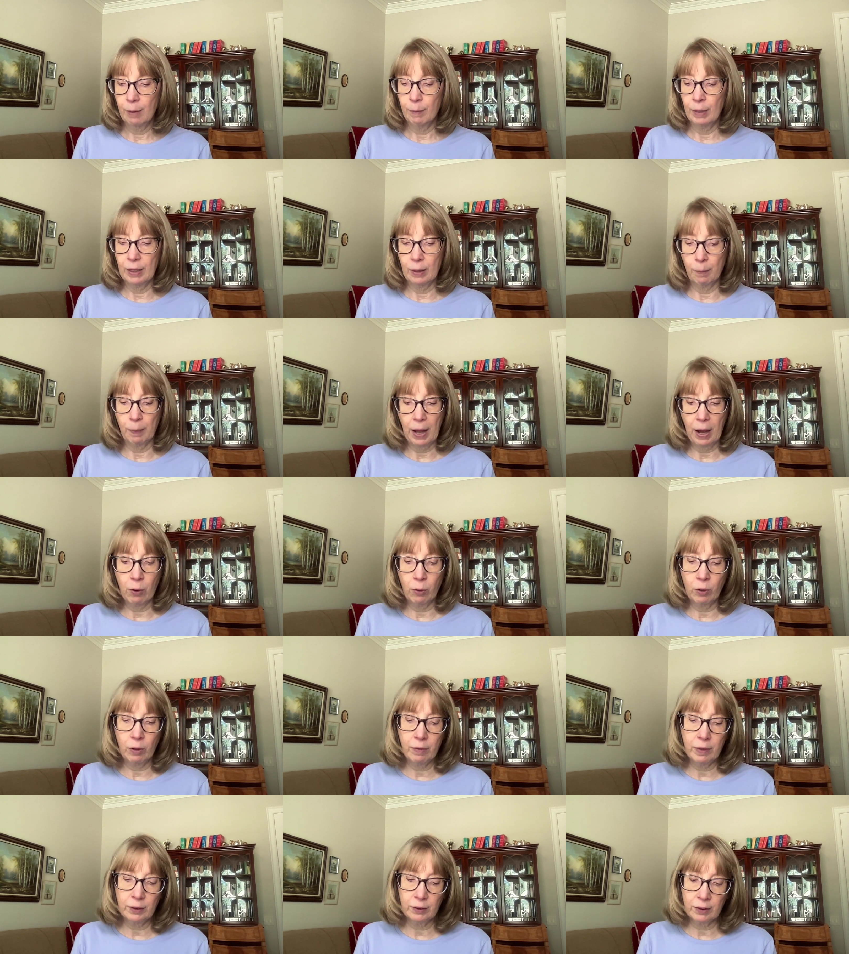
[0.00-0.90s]
May the
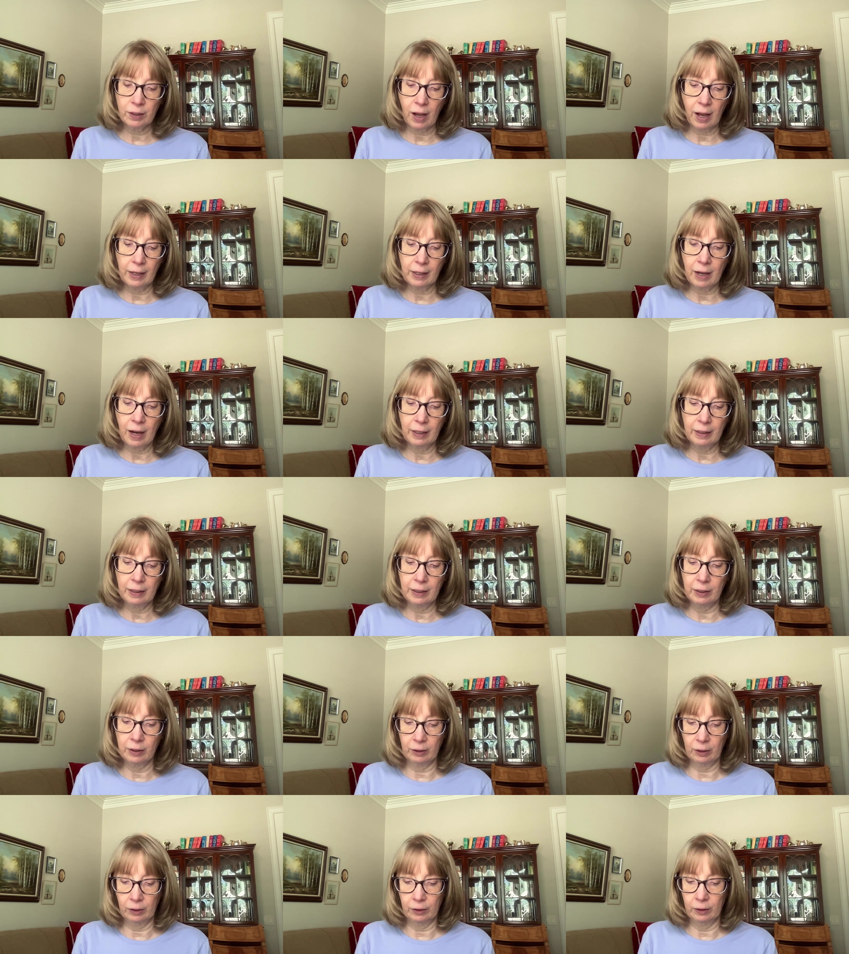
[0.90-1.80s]
power of the sky god
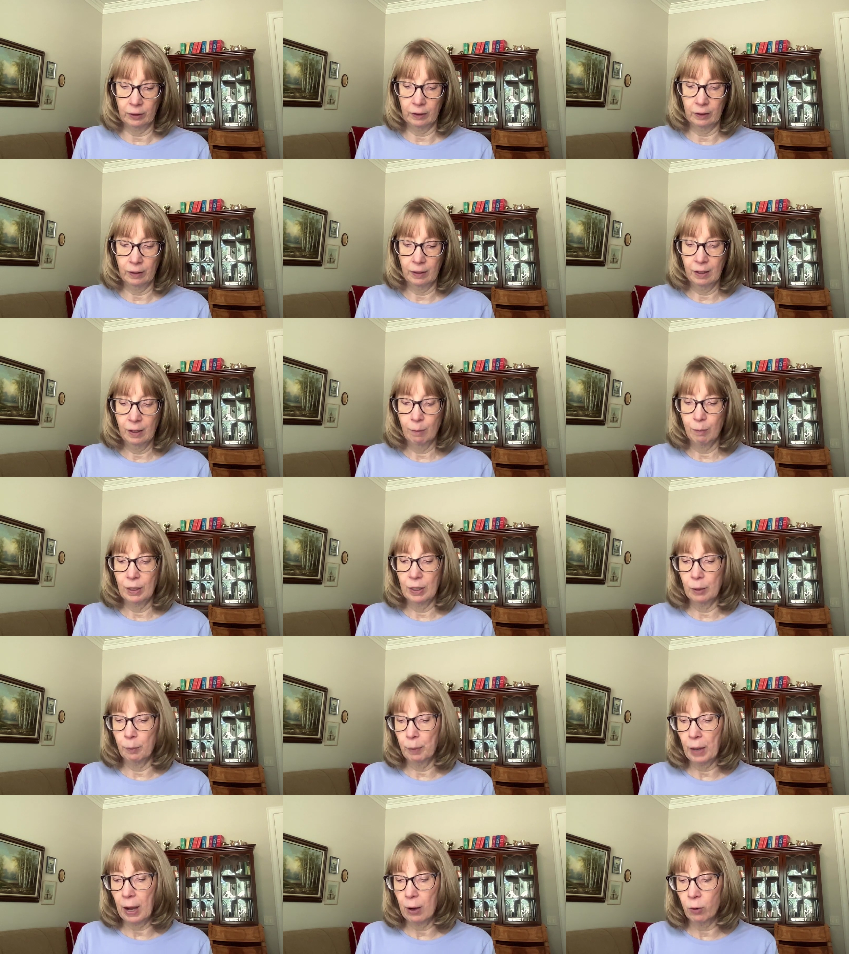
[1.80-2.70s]
heal her. May
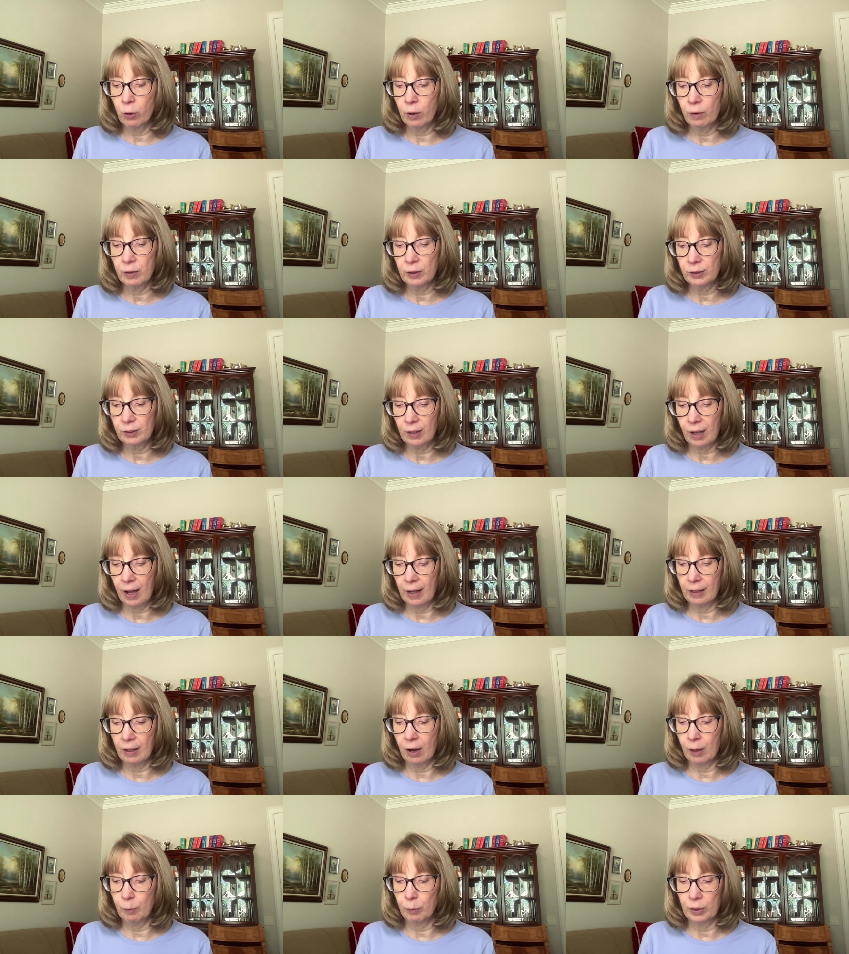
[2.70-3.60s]
the power of the sky
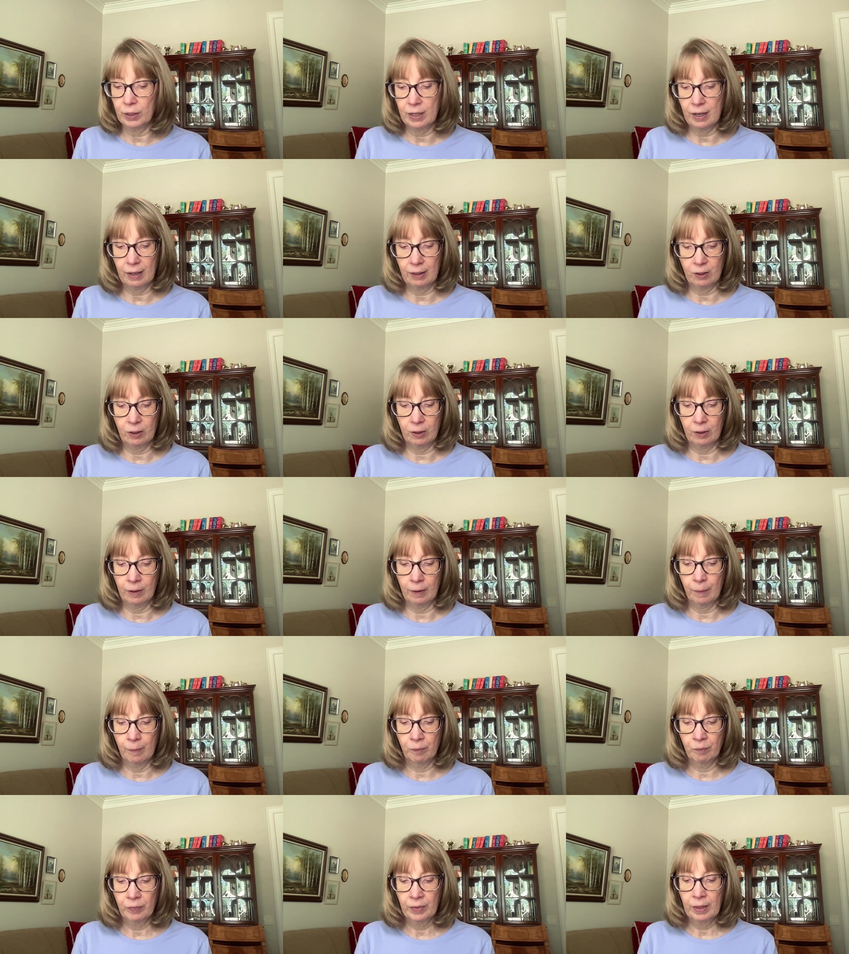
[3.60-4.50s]
god protect her.
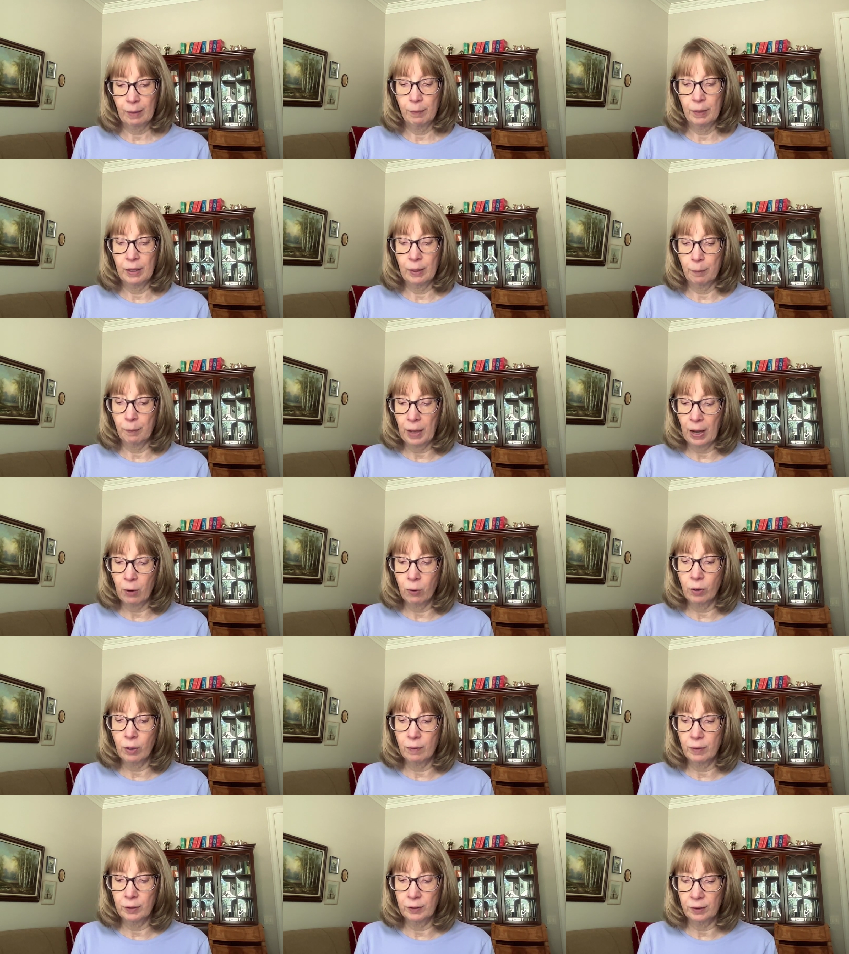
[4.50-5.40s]
May the
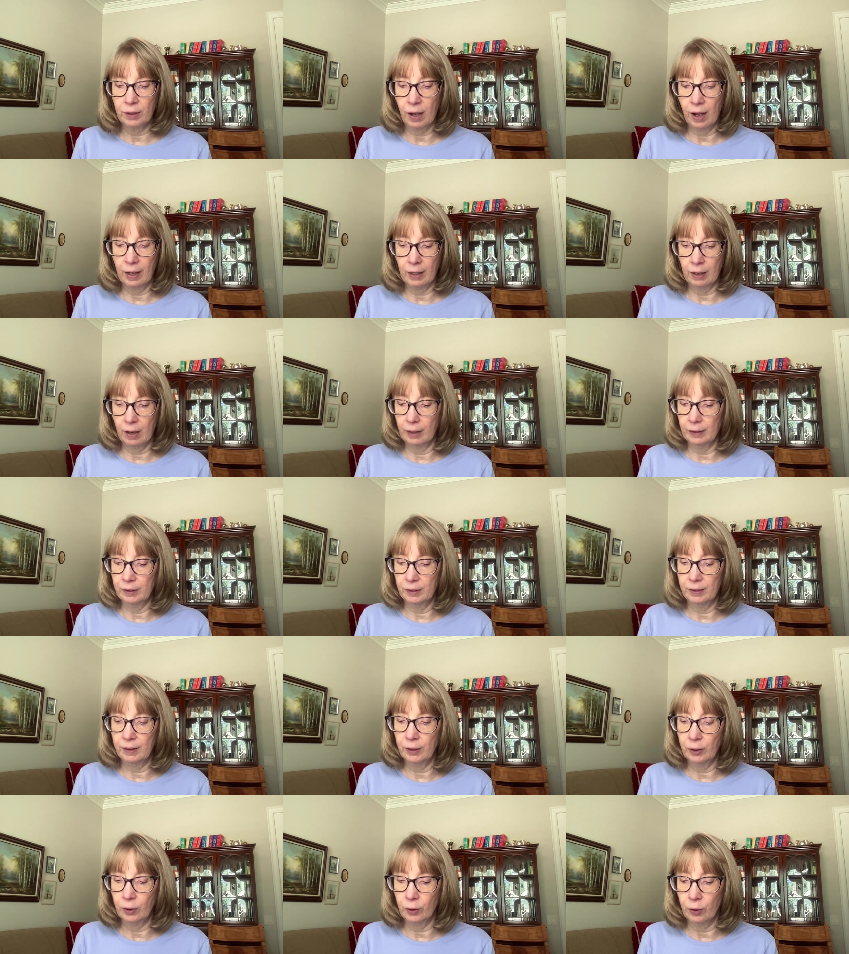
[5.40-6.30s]
power of the sky god
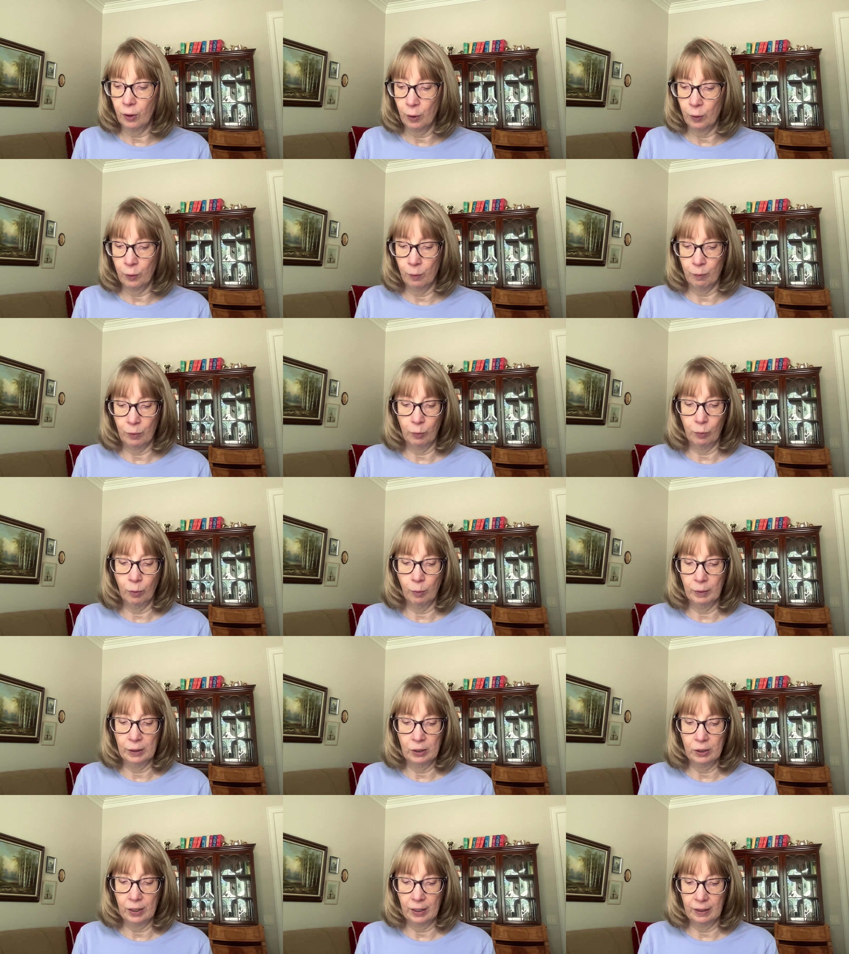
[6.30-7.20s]
see her home, the
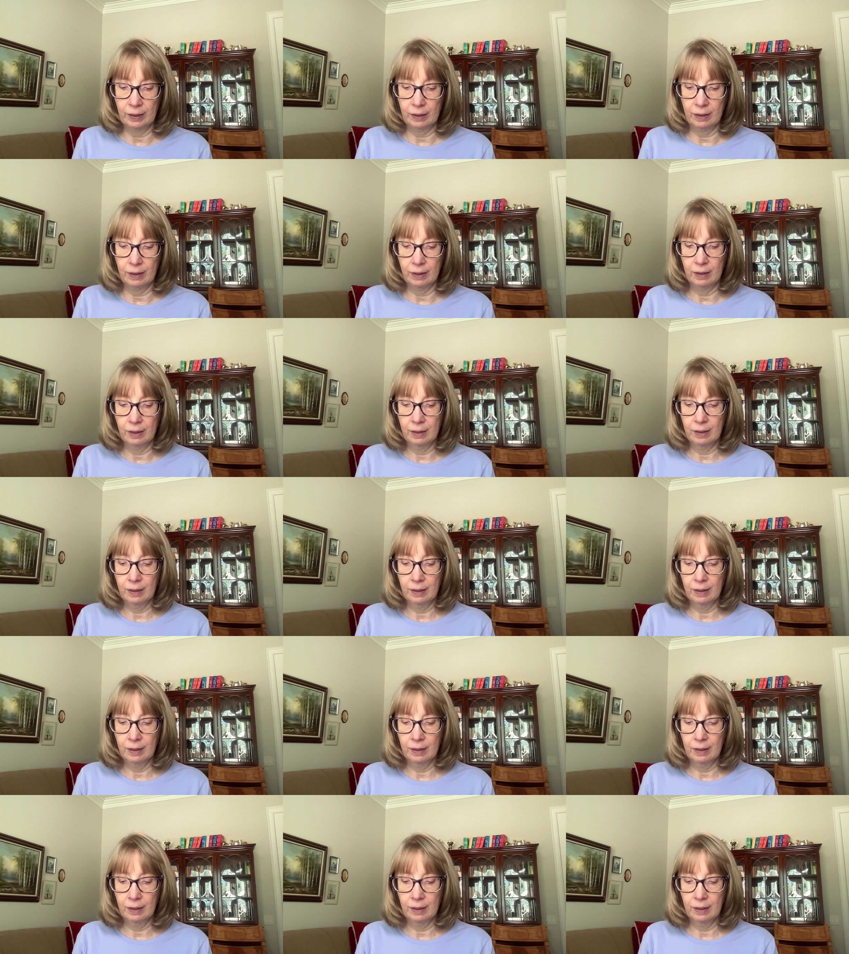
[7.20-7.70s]
woman chanted.